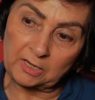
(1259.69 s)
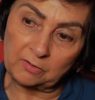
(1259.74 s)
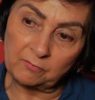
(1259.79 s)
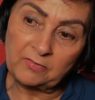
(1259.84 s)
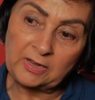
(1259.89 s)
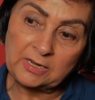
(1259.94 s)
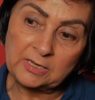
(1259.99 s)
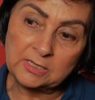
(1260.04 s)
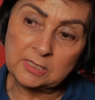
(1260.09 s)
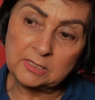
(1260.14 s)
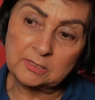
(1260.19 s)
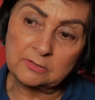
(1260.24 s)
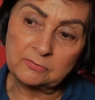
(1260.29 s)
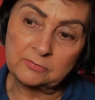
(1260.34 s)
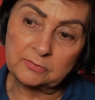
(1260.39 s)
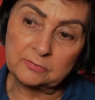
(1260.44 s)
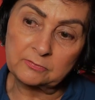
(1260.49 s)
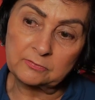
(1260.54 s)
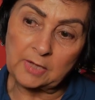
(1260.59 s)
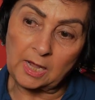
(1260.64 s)
When,
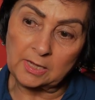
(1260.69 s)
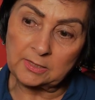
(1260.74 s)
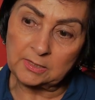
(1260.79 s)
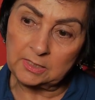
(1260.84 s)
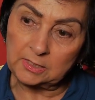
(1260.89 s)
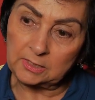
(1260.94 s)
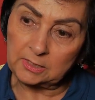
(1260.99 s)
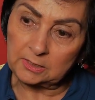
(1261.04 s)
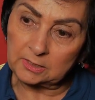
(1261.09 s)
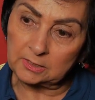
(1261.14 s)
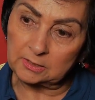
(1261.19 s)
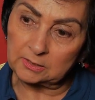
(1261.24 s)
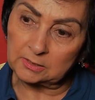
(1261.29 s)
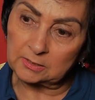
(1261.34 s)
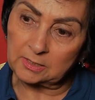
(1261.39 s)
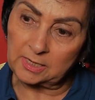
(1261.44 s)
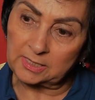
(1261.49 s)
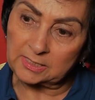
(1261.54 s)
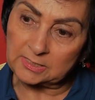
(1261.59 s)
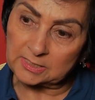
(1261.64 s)
I think in
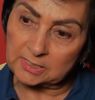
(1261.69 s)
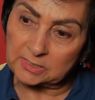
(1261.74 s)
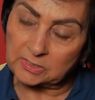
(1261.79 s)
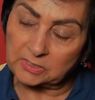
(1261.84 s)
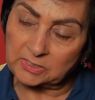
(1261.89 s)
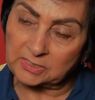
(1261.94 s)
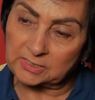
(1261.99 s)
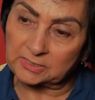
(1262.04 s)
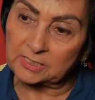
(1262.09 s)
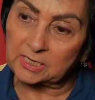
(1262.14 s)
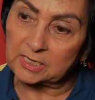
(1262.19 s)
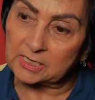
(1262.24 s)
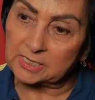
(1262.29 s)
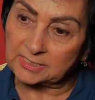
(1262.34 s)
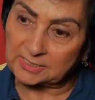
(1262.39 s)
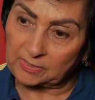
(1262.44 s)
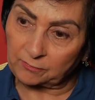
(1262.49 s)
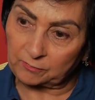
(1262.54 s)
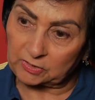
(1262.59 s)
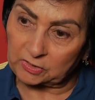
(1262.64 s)
late 60s and early
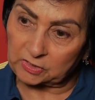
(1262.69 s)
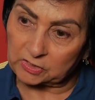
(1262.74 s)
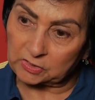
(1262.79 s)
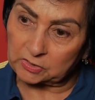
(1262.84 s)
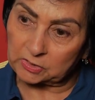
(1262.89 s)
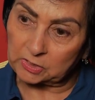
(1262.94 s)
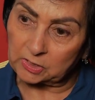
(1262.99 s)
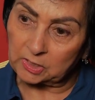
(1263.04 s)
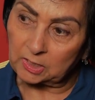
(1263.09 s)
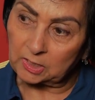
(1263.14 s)
70s,